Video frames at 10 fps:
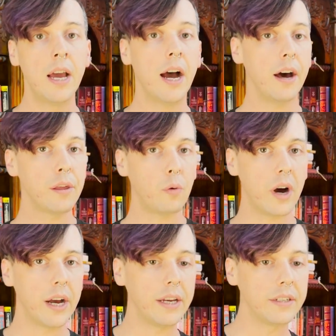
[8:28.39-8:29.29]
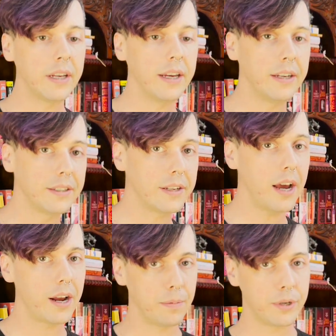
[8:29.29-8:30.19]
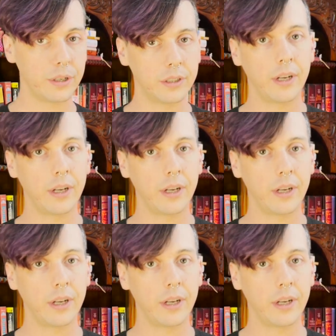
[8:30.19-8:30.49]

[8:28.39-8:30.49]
Otherwise, it is not optional.